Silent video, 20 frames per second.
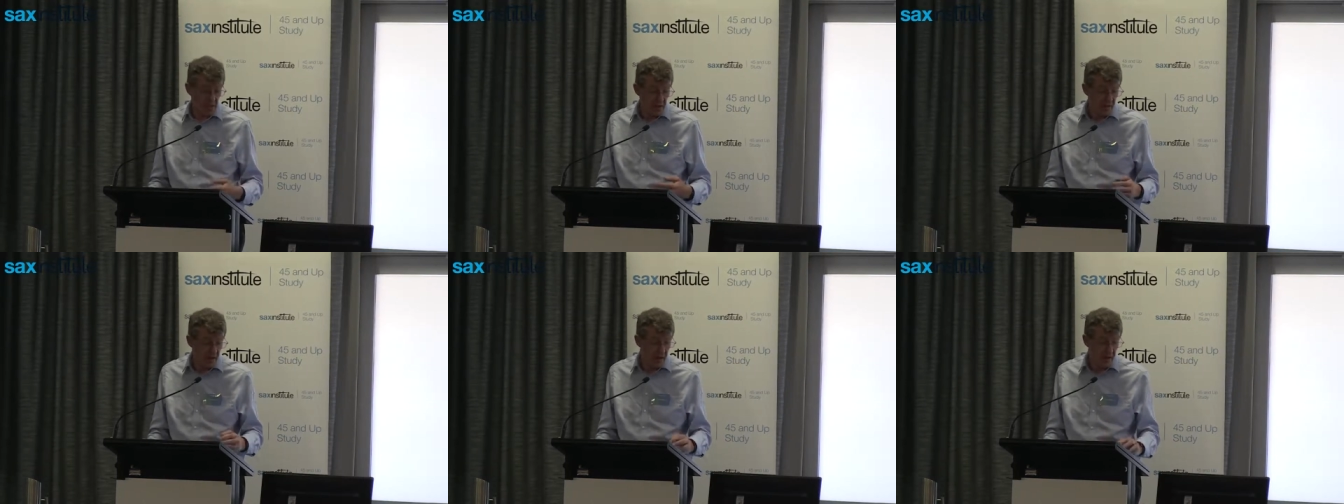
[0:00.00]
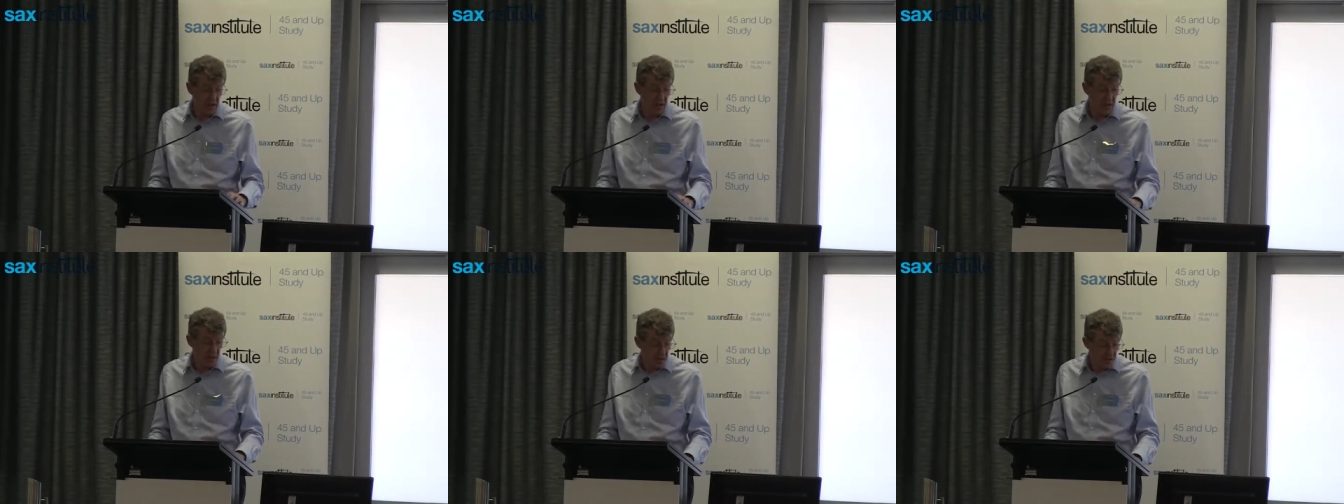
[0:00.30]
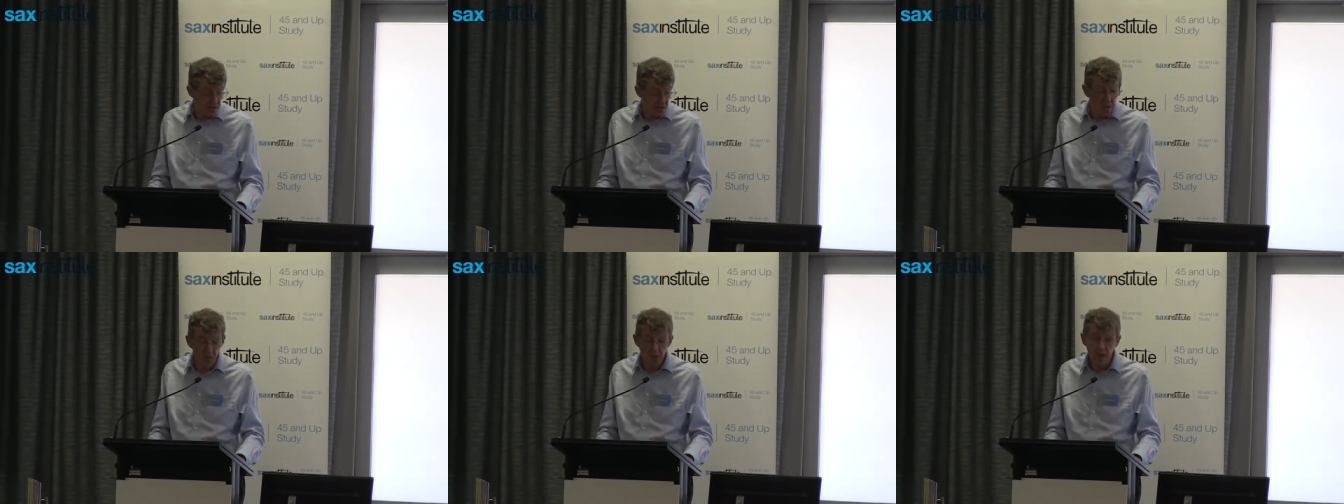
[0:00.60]
The vaccine
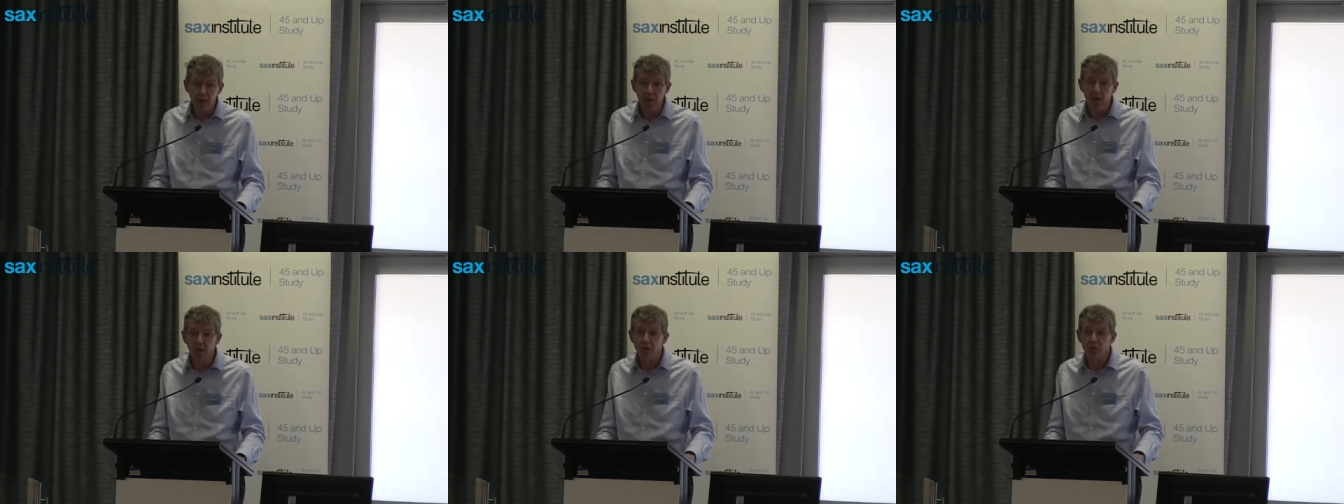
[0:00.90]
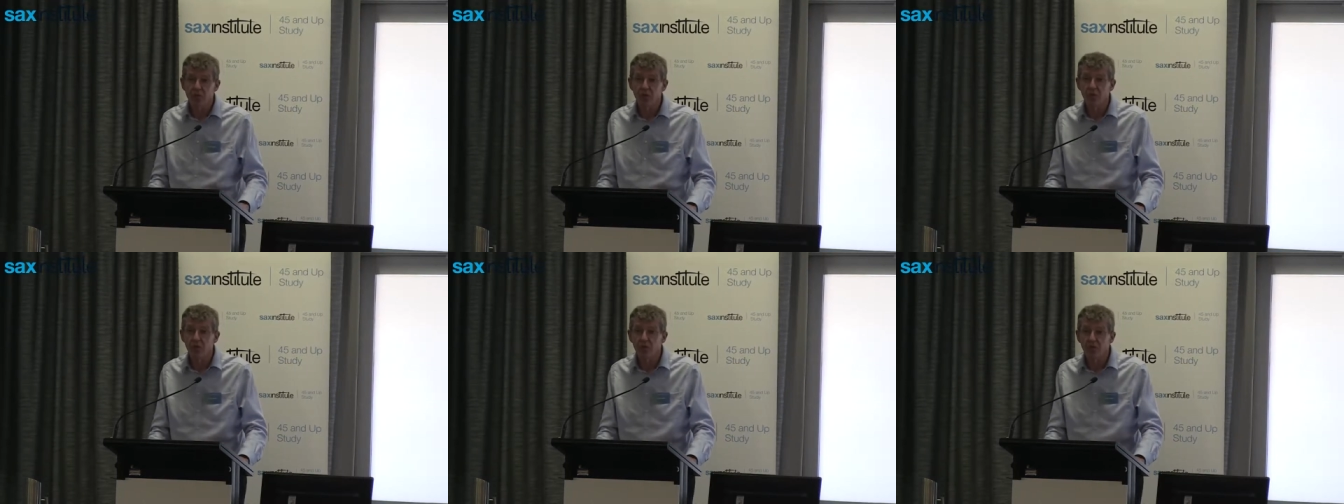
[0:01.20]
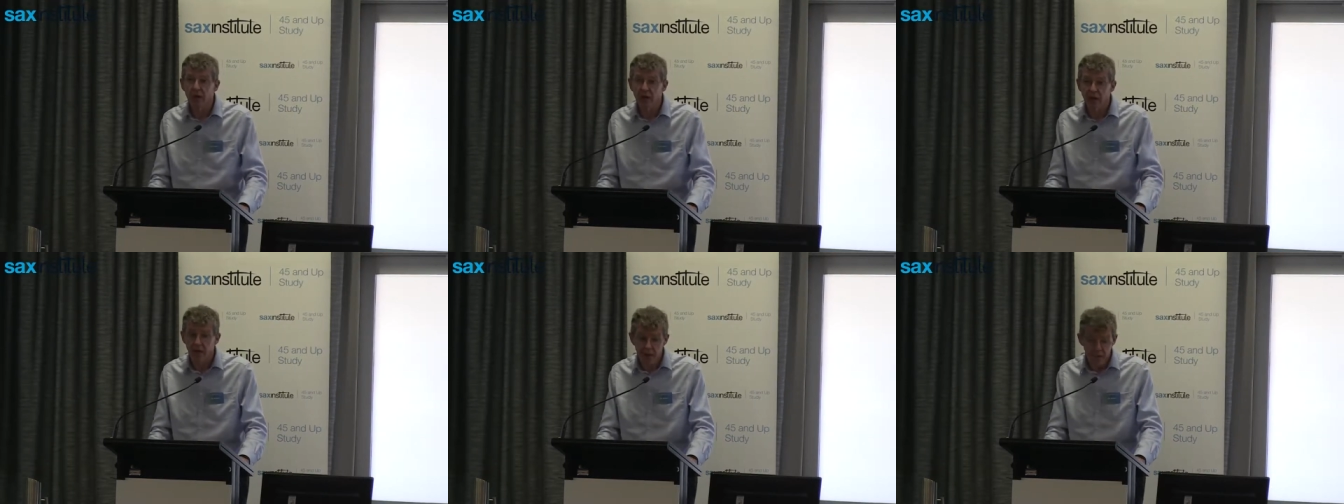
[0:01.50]
is not nearly so
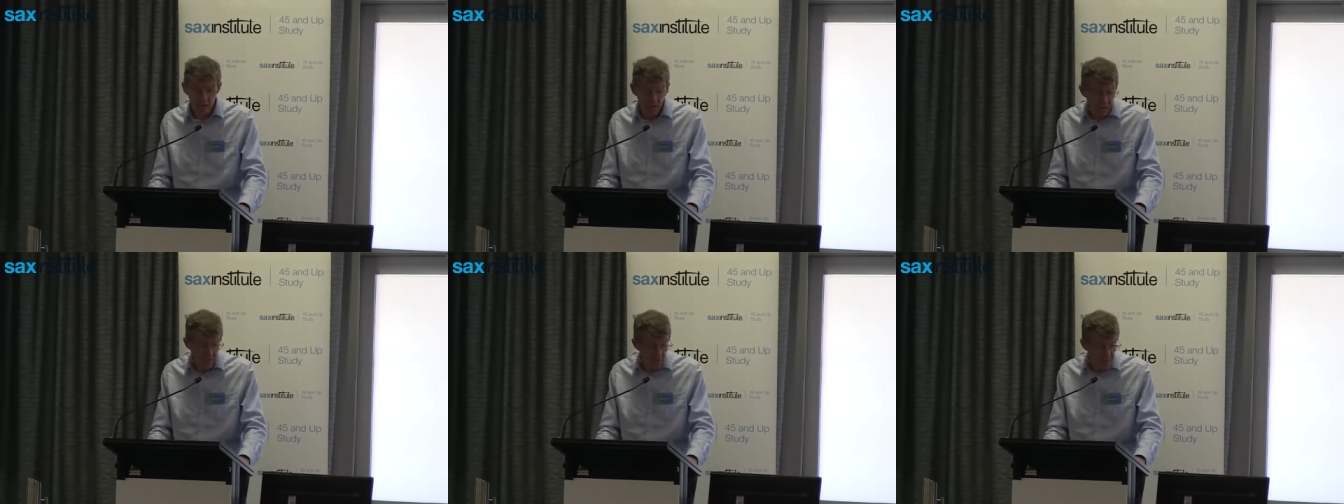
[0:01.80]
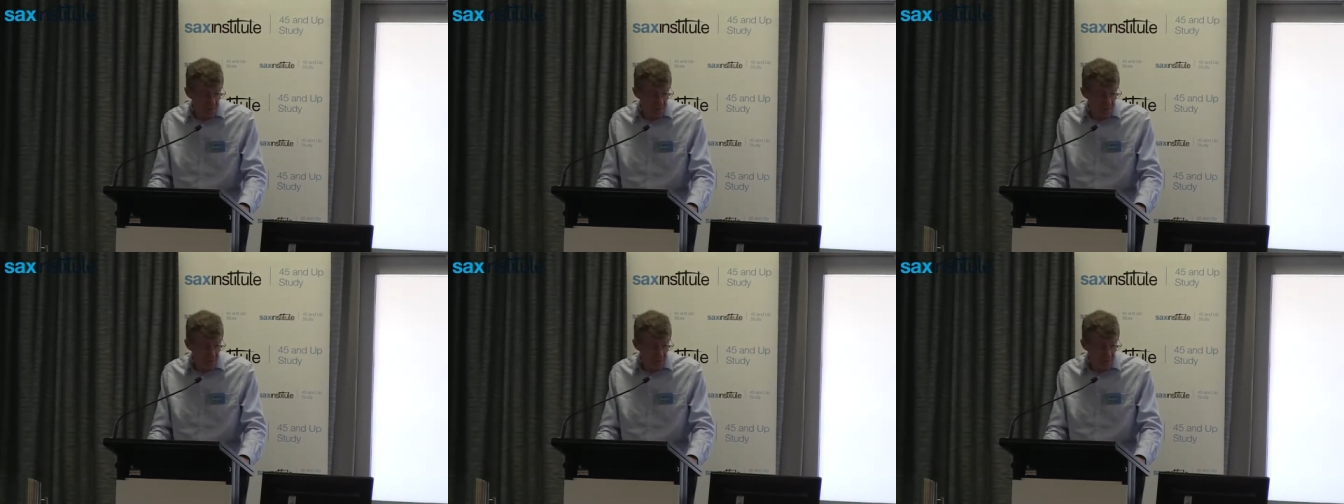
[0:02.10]
effective.